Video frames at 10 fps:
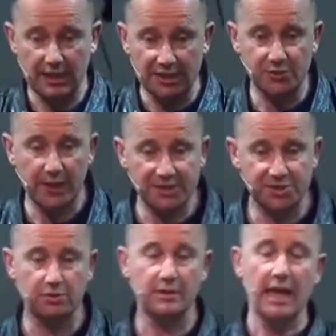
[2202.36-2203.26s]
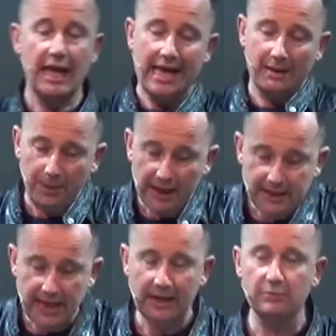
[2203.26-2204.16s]
like Joanna showed, uh, body
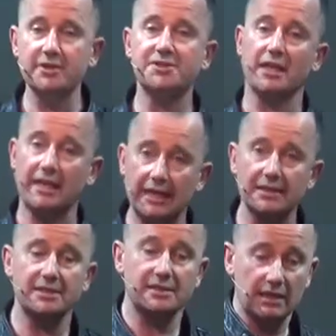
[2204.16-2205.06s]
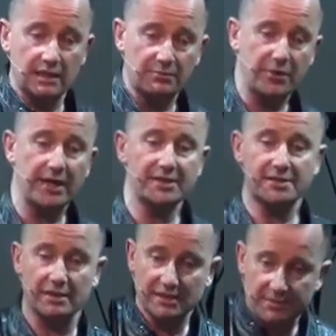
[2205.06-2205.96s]
language, a kiss, an
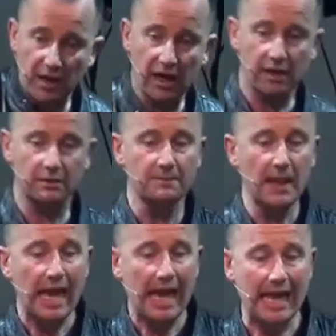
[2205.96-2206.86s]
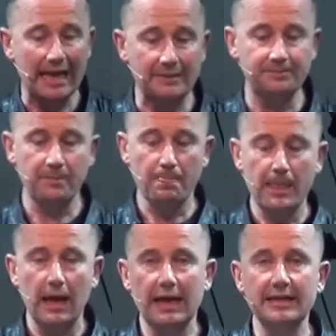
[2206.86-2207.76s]
embrace, a smile. Um,
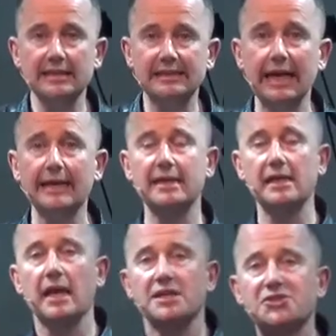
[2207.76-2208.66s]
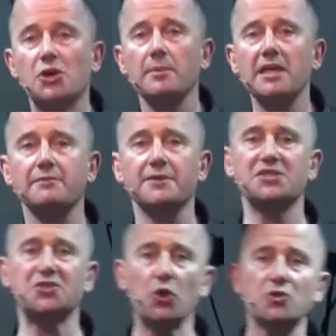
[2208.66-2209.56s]
And yet, sadly, so many of us
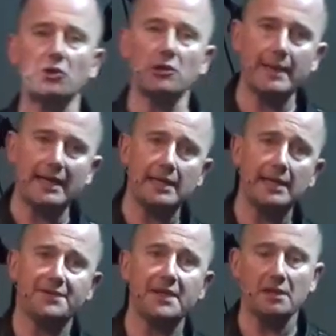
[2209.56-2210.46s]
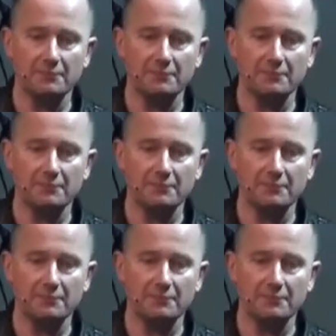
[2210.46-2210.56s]
don't automatically think